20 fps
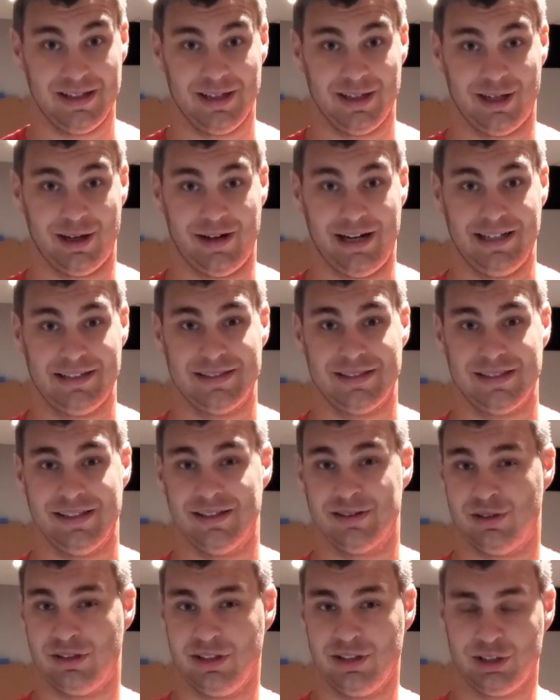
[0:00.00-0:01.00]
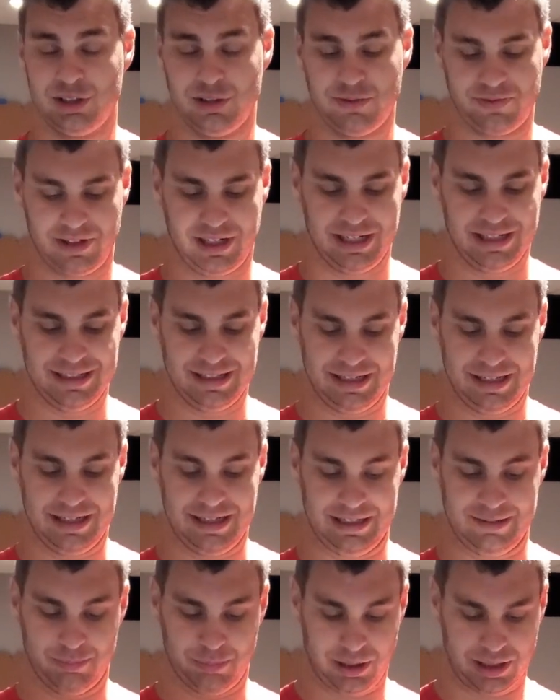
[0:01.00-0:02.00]
All right, as long as you find
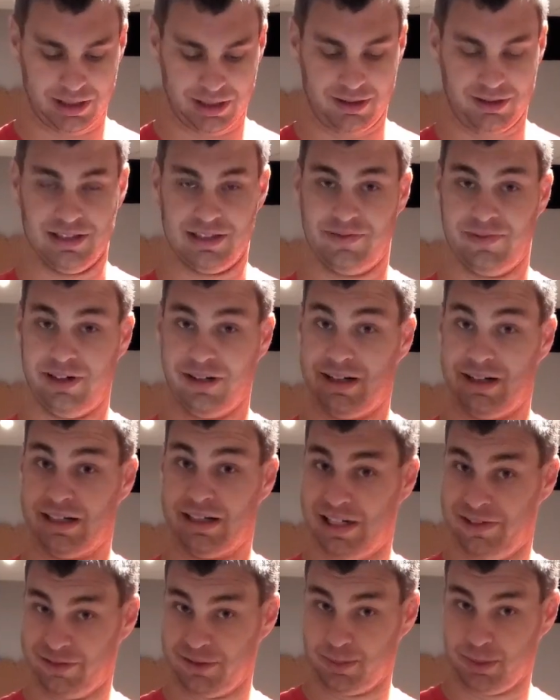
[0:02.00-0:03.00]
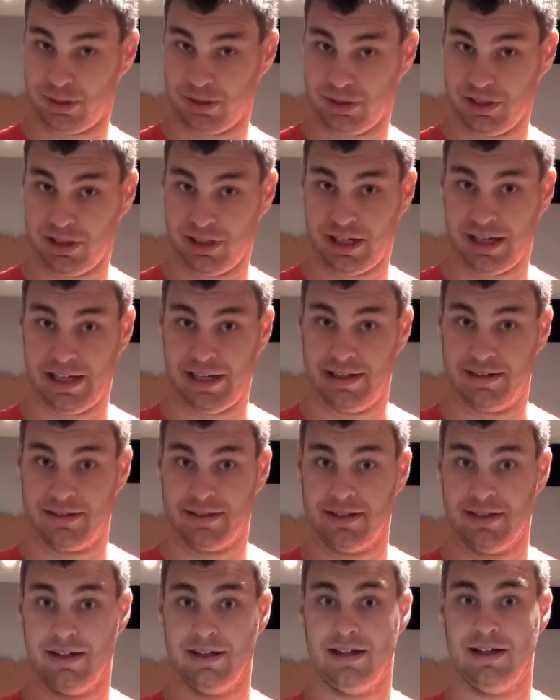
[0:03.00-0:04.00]
a putter that's very comfortable in your
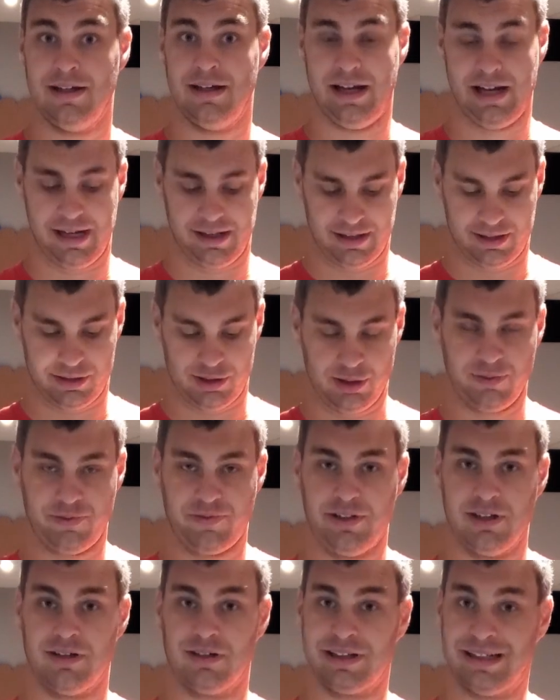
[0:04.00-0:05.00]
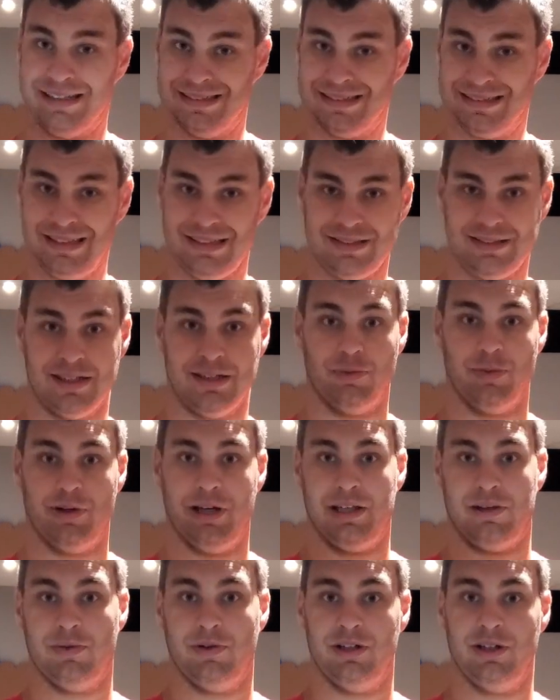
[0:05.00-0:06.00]
hand and that you feel consistent
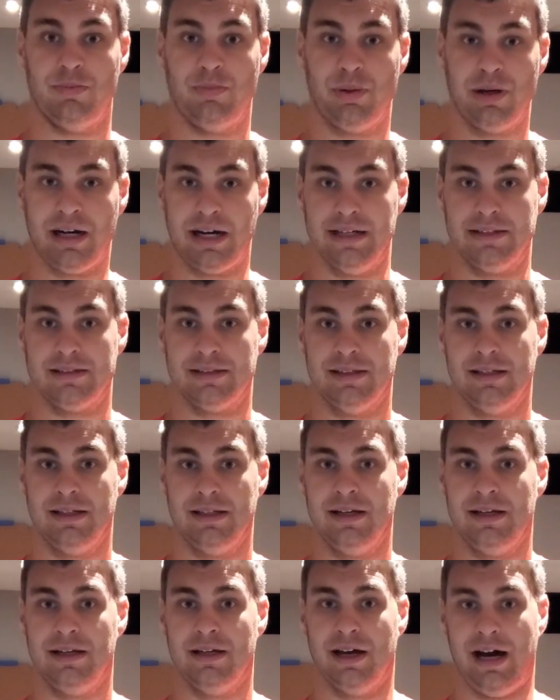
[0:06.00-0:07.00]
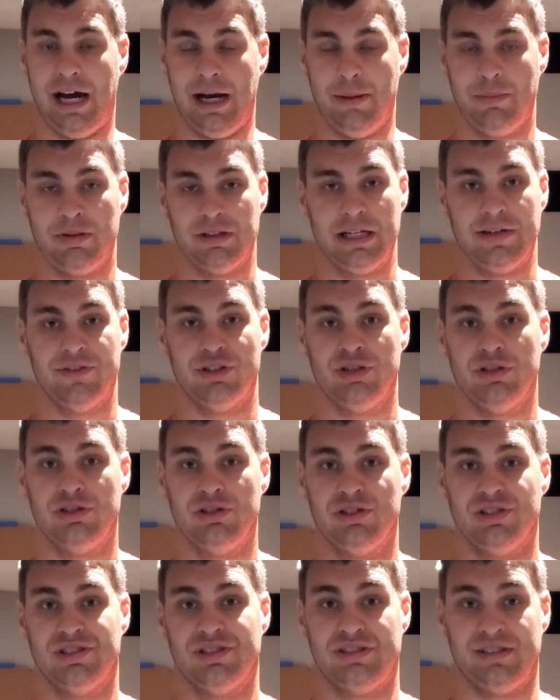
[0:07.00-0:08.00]
with when you putt, I believe that you
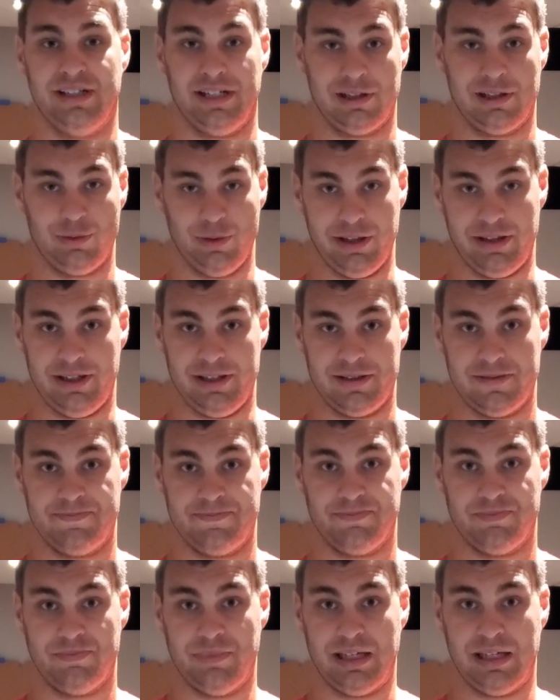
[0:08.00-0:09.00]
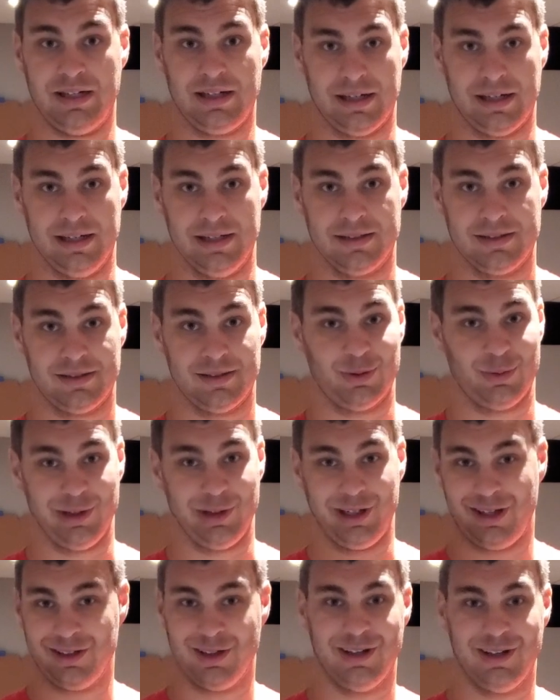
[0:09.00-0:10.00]
should stick with it, because
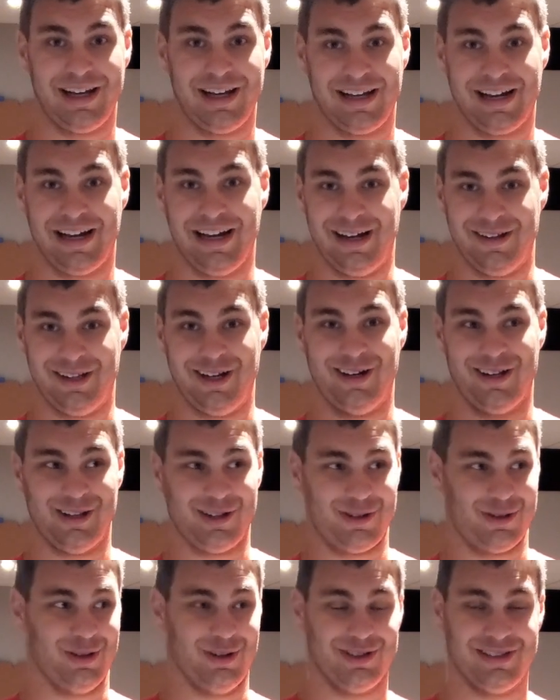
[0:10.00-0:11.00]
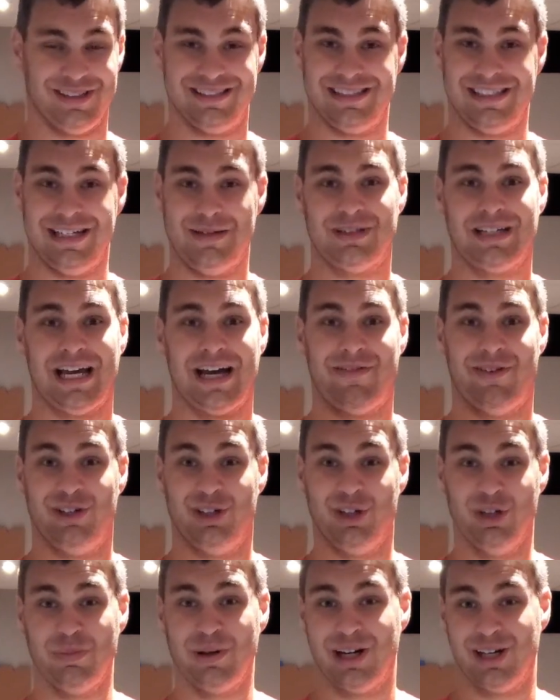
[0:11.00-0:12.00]
we all know that guy out there on the course that seems to have a
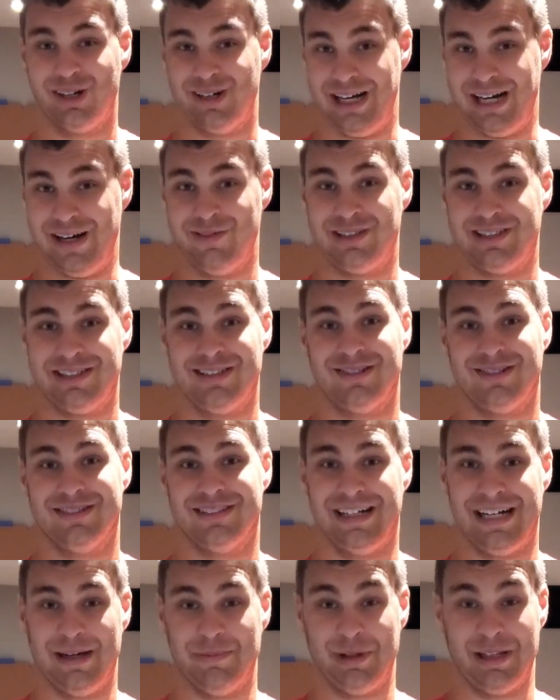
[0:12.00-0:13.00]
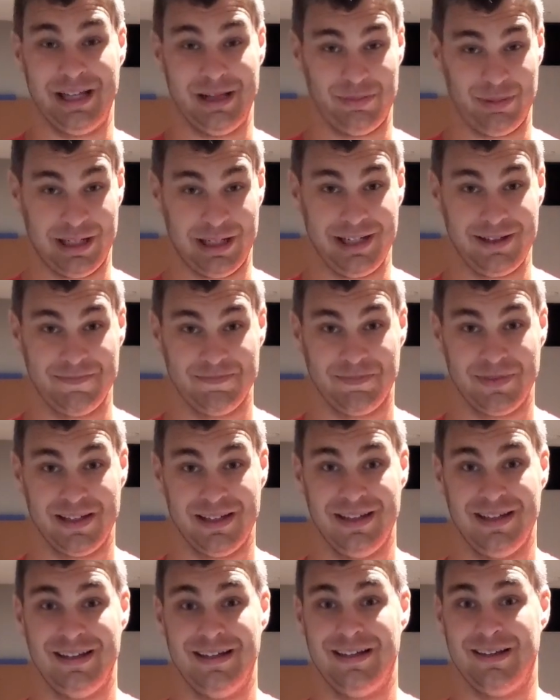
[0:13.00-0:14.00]
new putter every single time that they play,
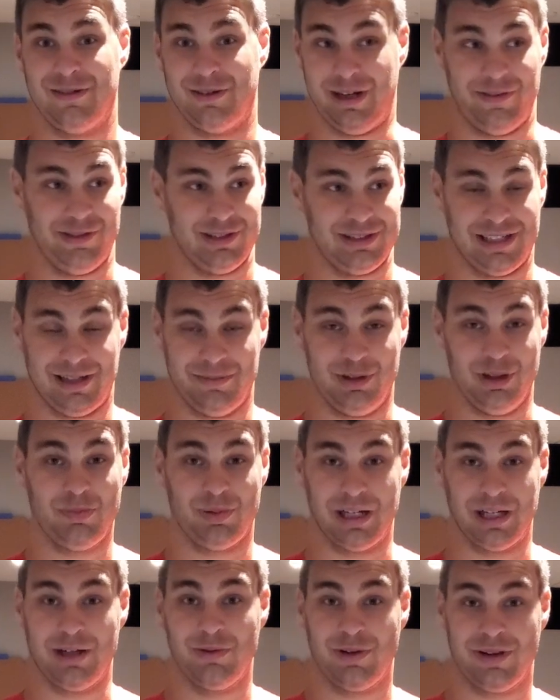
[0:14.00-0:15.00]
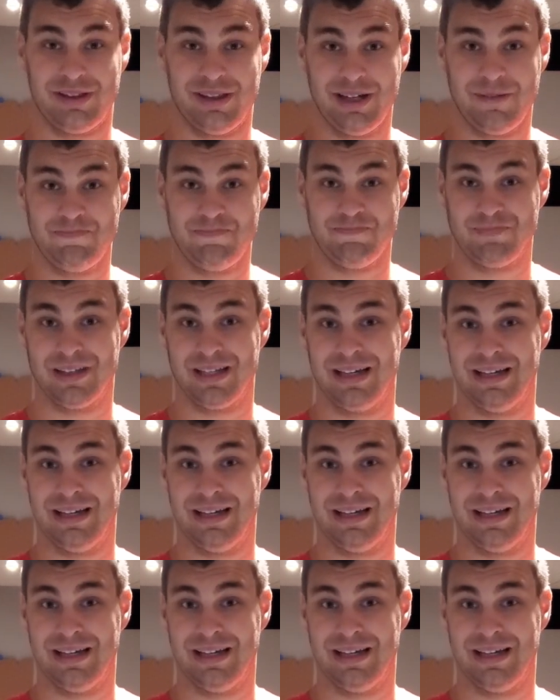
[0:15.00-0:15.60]
or every time you play with them.